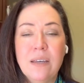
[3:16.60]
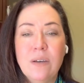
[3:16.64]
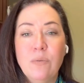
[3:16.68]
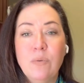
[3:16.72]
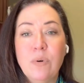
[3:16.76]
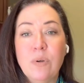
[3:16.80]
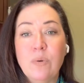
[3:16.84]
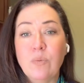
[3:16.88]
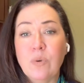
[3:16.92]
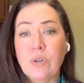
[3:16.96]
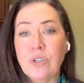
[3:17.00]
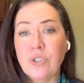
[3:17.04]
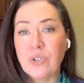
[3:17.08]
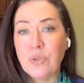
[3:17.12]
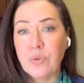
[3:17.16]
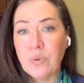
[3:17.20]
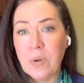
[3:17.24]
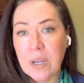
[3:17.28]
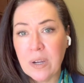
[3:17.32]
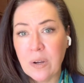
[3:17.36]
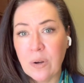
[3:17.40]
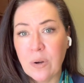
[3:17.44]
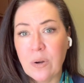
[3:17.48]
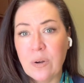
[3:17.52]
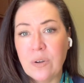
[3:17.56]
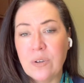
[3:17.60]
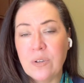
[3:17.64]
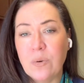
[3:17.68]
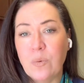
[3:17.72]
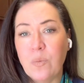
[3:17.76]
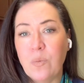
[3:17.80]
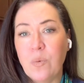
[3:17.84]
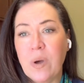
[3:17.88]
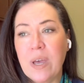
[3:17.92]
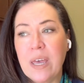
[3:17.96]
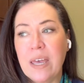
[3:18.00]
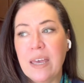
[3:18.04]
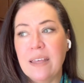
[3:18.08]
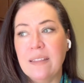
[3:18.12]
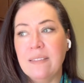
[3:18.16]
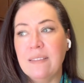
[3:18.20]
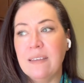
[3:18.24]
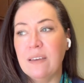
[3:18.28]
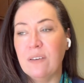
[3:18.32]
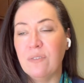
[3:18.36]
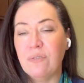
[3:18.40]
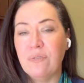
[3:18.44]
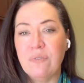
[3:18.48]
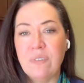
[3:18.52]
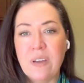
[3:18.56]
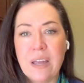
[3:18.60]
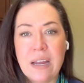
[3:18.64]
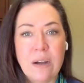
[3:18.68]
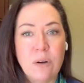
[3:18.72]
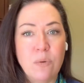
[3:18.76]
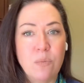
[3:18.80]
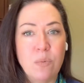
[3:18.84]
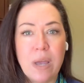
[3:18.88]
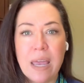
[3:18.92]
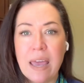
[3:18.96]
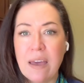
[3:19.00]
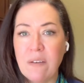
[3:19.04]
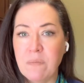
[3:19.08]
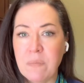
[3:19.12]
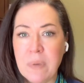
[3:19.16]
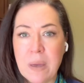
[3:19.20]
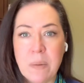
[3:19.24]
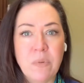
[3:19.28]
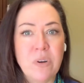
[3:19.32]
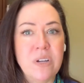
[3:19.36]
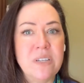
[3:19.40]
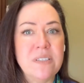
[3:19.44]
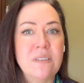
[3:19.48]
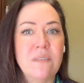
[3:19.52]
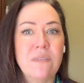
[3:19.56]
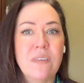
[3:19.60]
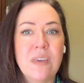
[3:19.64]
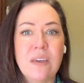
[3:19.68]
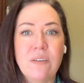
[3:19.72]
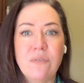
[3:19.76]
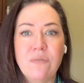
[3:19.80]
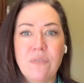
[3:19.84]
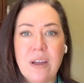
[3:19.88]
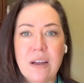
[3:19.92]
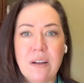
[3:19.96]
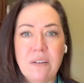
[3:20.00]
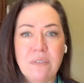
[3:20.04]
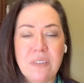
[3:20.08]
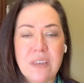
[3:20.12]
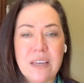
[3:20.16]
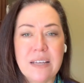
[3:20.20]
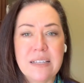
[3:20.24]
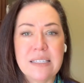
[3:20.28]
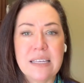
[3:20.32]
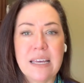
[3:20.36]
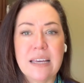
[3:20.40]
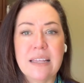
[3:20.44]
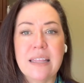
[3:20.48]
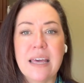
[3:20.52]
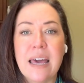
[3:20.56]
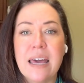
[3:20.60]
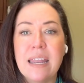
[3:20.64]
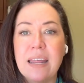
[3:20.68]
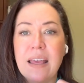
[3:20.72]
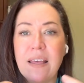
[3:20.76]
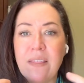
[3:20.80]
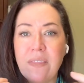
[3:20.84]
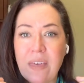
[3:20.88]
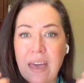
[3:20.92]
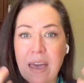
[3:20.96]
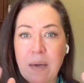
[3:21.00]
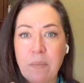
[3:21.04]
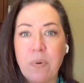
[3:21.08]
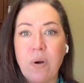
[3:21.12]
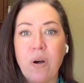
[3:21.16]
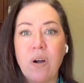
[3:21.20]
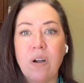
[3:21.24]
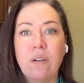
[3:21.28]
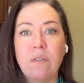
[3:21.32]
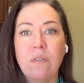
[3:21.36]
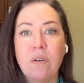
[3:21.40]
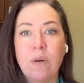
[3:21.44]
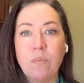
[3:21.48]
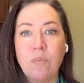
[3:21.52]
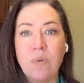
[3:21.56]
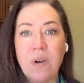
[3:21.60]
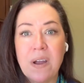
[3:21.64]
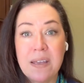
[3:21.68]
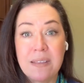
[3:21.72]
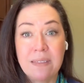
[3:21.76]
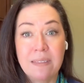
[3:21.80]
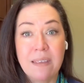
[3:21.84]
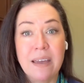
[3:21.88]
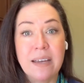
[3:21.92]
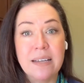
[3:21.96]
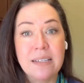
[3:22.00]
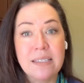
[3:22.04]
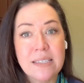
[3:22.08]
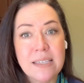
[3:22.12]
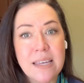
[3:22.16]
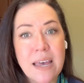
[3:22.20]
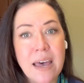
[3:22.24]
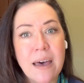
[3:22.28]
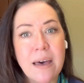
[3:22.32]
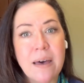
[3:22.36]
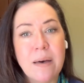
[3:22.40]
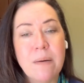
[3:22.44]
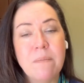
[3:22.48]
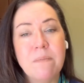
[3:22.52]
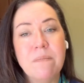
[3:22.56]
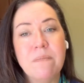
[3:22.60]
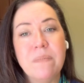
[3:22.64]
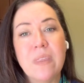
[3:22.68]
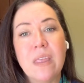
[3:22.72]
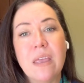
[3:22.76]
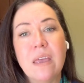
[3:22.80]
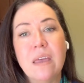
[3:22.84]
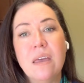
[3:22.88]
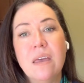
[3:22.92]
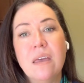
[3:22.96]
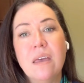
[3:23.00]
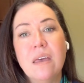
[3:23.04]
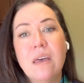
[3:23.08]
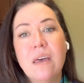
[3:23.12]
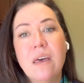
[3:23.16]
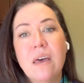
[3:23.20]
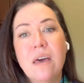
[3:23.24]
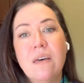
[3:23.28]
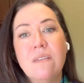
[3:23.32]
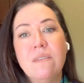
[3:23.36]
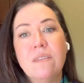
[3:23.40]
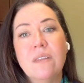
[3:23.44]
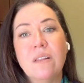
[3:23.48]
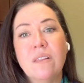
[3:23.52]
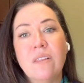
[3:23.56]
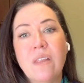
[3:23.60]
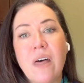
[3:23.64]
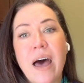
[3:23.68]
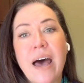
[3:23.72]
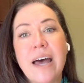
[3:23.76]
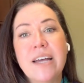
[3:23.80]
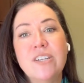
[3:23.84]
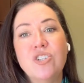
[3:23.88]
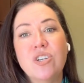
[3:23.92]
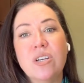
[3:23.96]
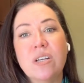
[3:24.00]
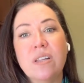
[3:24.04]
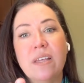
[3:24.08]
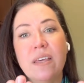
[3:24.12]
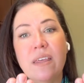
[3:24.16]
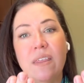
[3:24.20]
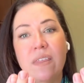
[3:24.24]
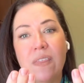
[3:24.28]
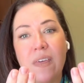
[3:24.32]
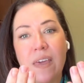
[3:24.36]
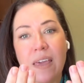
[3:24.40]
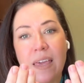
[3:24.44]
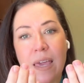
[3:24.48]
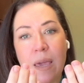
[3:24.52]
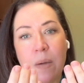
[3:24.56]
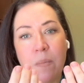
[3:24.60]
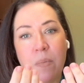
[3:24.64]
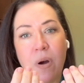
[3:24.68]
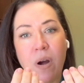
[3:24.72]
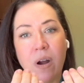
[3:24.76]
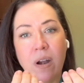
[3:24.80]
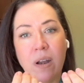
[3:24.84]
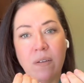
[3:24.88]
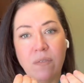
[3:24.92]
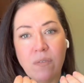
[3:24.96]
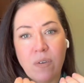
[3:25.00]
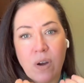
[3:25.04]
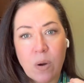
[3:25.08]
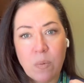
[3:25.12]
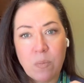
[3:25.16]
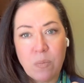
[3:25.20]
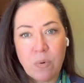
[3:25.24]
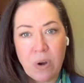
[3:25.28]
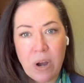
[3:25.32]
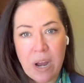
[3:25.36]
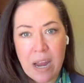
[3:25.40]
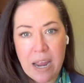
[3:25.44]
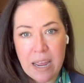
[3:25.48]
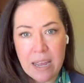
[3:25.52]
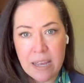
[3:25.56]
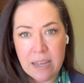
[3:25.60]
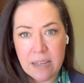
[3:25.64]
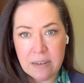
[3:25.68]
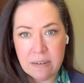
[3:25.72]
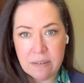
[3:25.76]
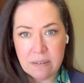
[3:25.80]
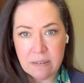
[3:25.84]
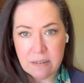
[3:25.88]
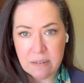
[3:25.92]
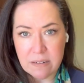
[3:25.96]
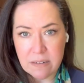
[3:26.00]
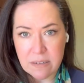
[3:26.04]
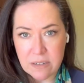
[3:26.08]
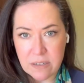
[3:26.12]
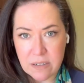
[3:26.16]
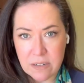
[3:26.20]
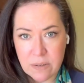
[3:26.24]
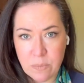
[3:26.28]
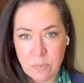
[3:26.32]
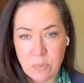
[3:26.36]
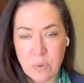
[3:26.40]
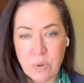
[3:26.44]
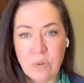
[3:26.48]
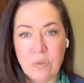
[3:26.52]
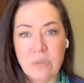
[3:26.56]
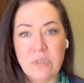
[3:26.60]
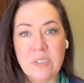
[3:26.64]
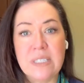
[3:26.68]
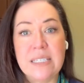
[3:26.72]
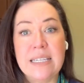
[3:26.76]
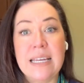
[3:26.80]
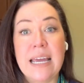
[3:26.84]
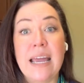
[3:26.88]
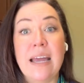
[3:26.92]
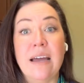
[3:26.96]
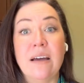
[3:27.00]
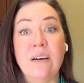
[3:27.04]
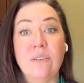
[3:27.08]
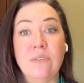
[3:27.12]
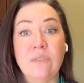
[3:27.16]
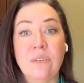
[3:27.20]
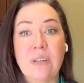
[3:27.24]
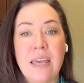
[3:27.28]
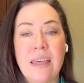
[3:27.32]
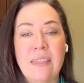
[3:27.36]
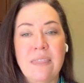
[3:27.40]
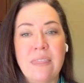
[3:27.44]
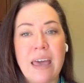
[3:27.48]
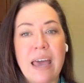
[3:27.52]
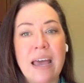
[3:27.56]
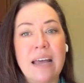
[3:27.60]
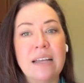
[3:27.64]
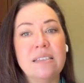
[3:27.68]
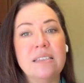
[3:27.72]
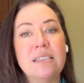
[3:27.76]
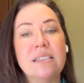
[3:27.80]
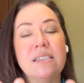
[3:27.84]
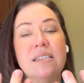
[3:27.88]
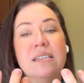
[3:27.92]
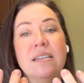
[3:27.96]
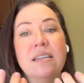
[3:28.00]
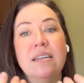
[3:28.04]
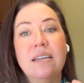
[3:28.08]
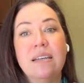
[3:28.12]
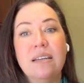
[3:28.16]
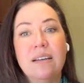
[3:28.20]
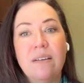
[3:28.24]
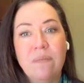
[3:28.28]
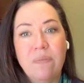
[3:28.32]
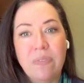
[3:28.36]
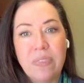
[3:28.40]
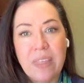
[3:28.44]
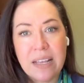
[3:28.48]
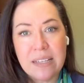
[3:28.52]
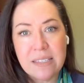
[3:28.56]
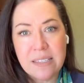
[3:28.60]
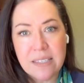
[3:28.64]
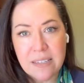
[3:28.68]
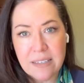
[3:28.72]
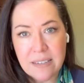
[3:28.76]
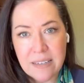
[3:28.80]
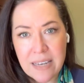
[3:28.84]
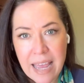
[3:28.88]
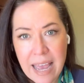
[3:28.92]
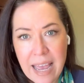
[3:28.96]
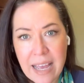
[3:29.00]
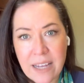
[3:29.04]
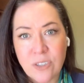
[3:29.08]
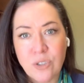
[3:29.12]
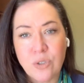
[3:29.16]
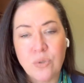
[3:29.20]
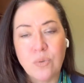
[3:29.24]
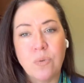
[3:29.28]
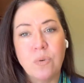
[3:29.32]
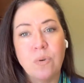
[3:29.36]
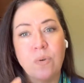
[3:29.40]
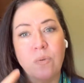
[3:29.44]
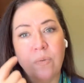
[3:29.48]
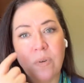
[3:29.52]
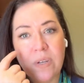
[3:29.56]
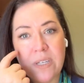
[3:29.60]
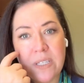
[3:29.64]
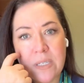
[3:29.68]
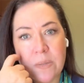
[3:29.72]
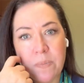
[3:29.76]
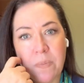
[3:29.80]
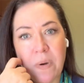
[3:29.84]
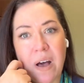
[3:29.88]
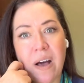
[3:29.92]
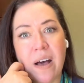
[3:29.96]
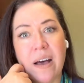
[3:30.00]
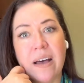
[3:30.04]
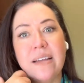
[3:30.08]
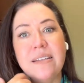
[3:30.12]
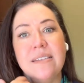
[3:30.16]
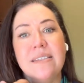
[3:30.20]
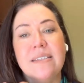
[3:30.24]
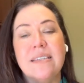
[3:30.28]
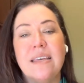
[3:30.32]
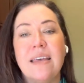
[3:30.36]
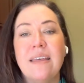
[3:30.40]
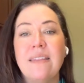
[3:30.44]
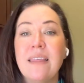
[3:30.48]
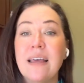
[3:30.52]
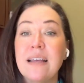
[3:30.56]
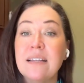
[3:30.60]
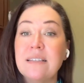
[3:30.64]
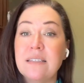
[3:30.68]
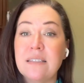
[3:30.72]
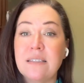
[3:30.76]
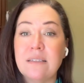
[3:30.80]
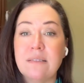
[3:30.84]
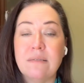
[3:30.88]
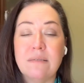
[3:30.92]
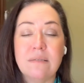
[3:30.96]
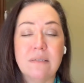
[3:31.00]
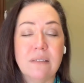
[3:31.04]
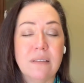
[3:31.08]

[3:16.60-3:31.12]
when we're triggered, when the affair, we have memories of the affair, things like that, and that part of our brain lights up, the logically thinking part of our brain pulls down. And that's, that's a natural response. And that's,